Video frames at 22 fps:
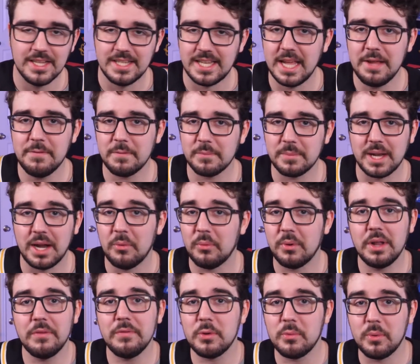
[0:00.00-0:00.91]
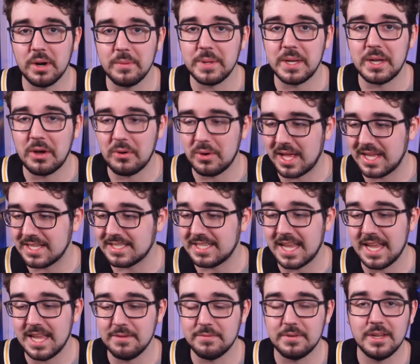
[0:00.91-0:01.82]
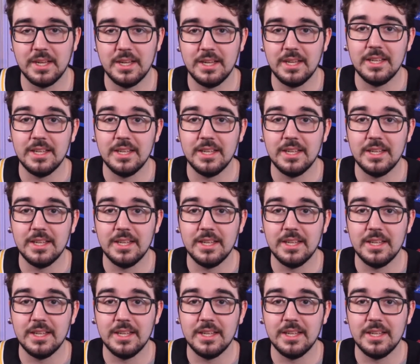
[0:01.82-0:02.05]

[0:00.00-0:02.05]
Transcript: Dave from, whatever you want to be known as, Dave.